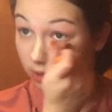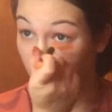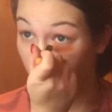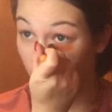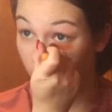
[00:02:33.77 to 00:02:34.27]
It's
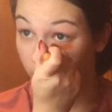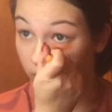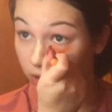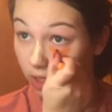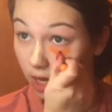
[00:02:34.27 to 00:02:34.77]

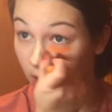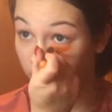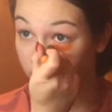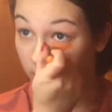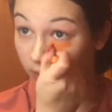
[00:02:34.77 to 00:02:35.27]
orange and it
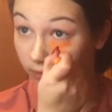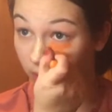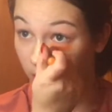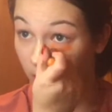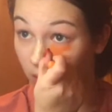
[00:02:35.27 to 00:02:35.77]
helps
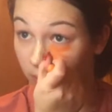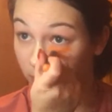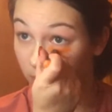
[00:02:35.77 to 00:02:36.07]
cover up